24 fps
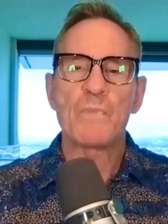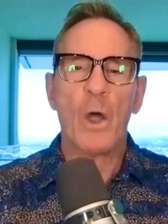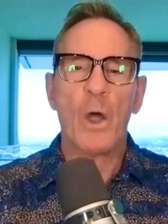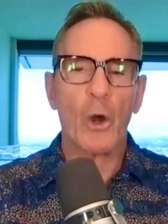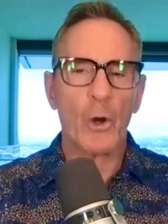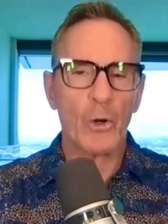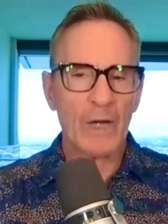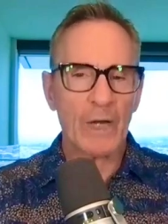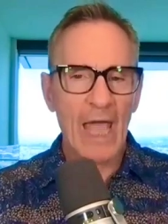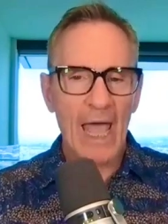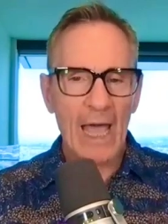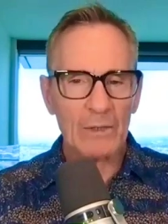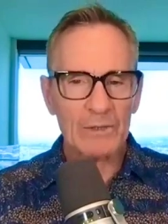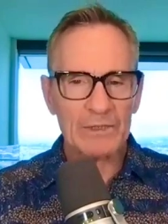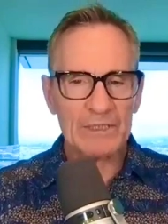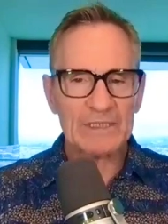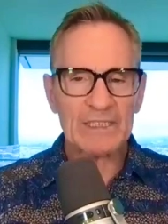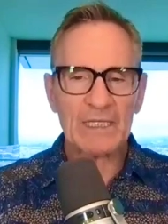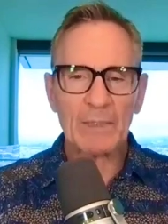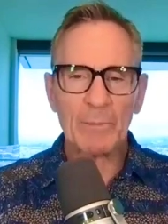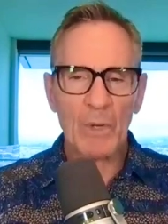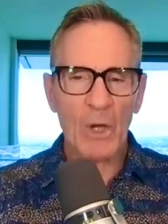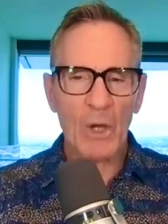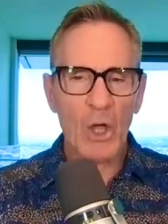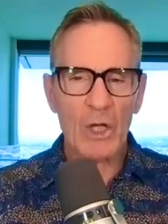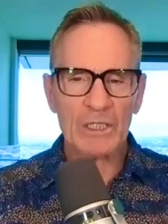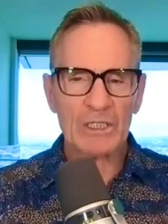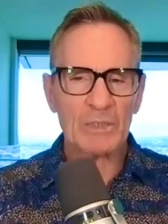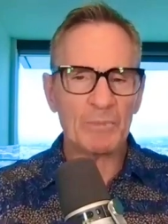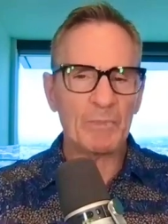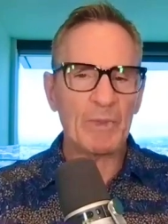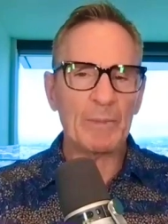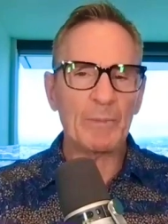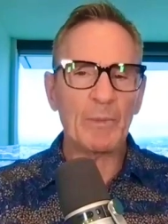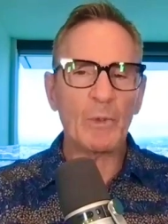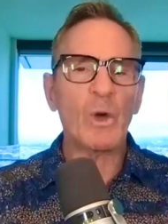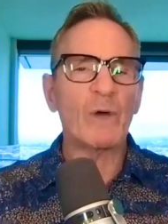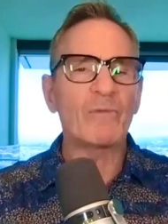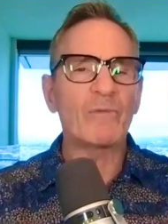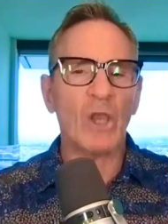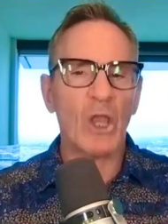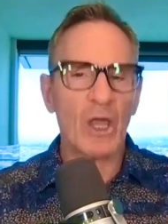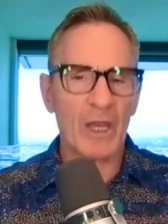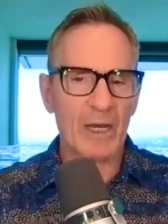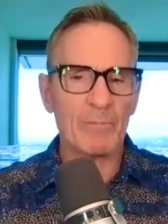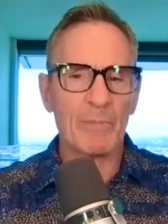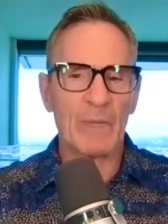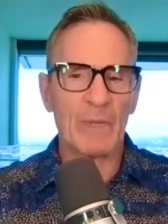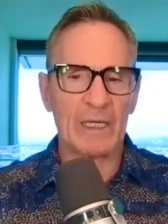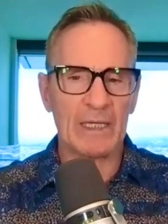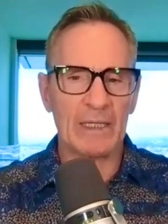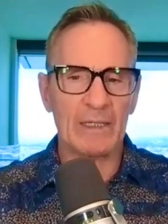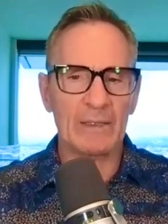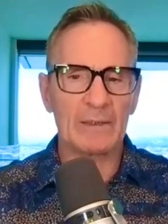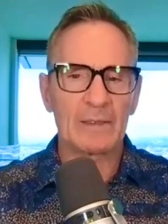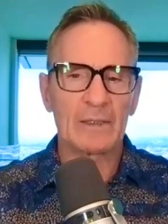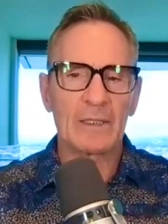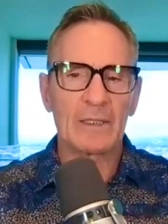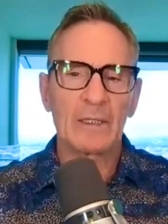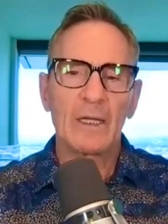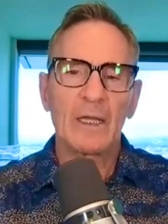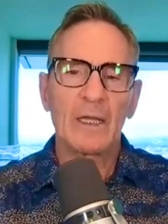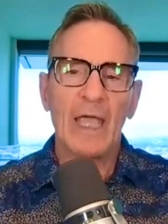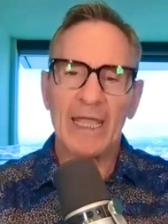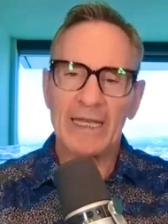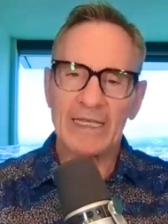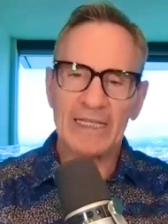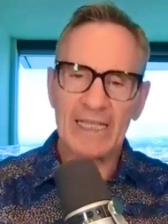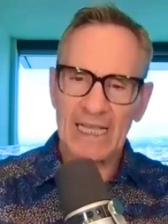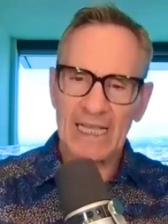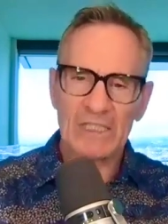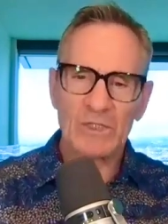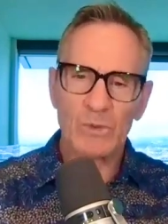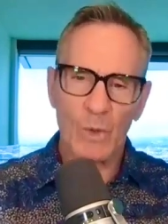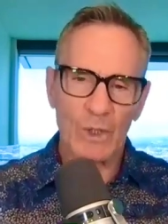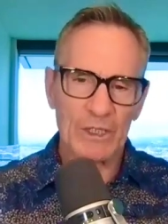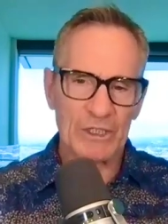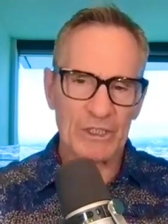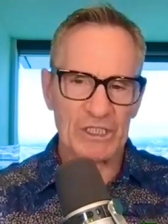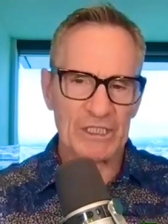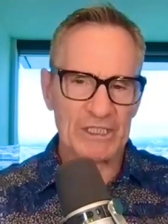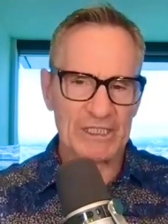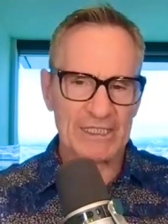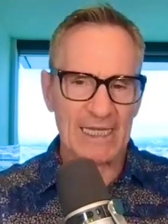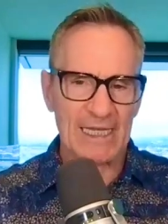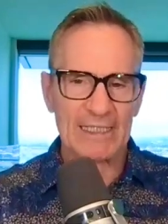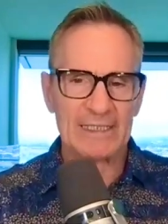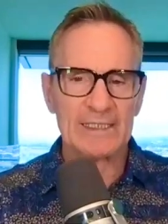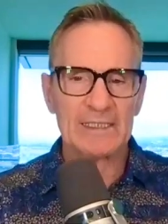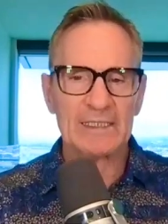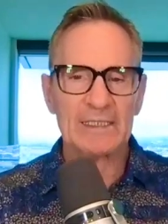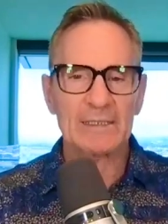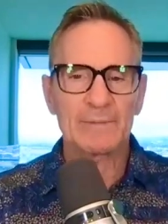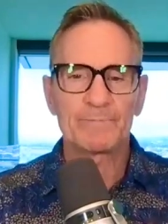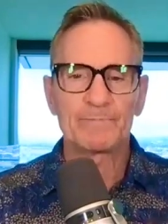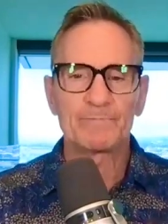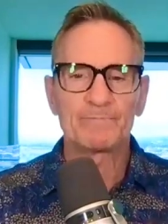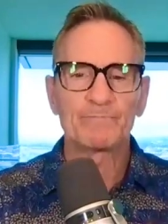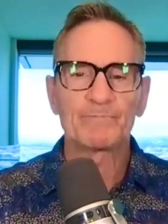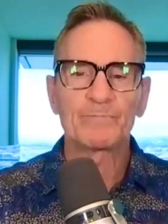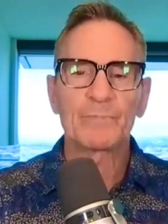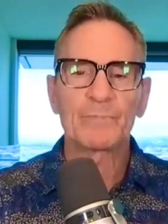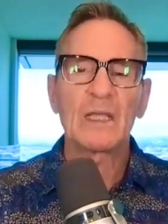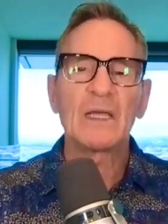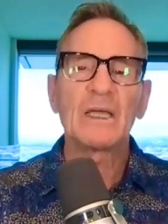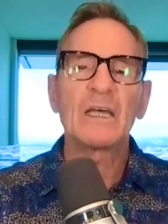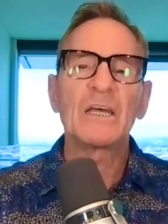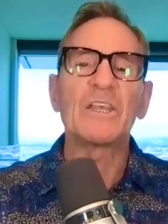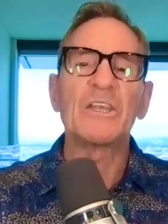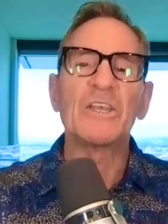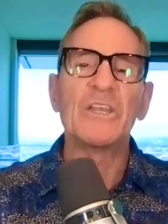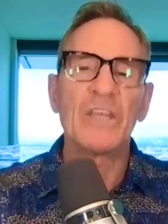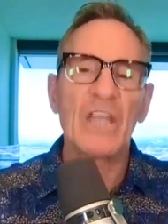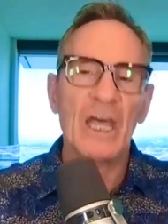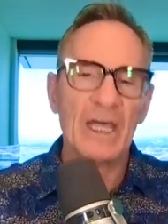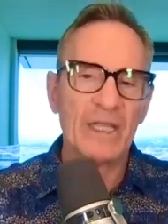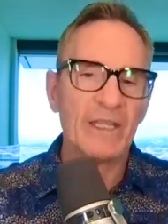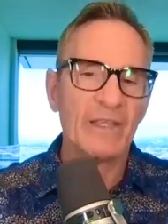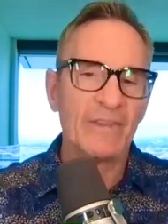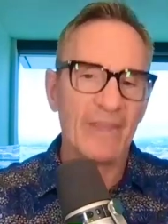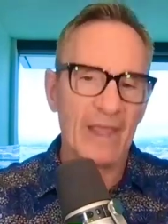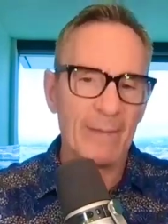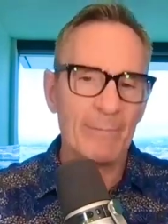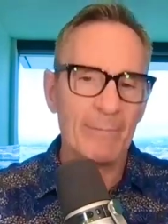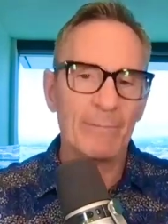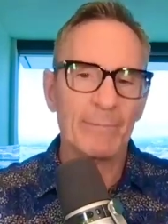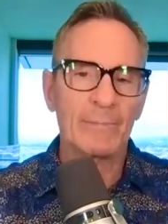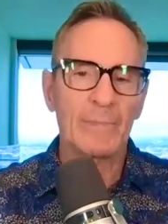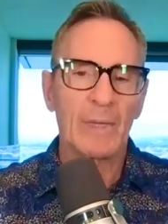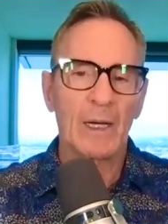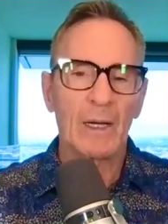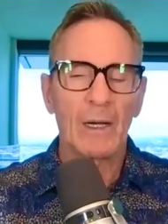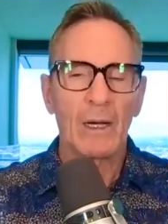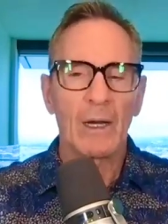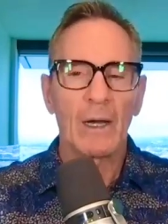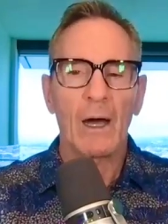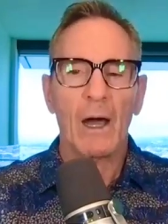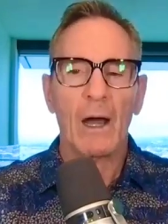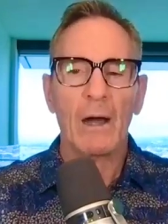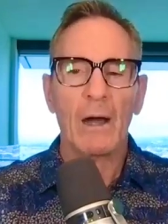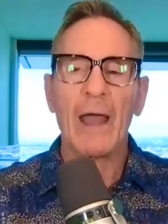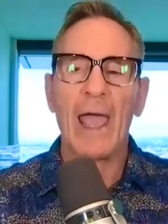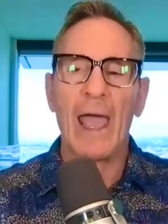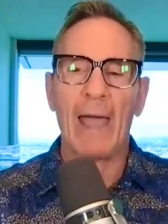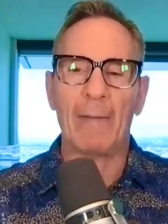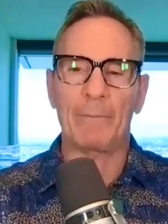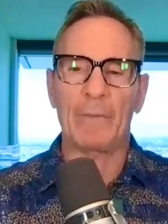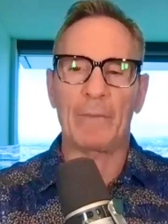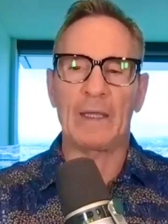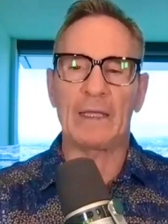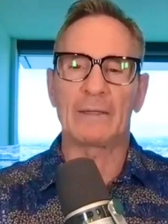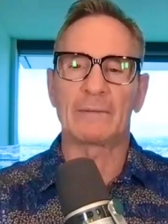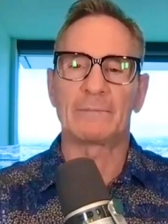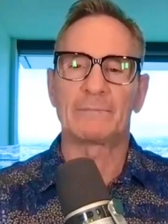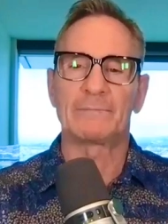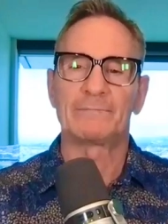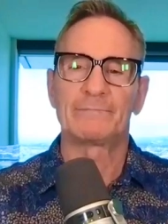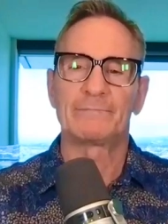are in houses that belong to people who have a lot of money. And guess what, she says? None of them are happy.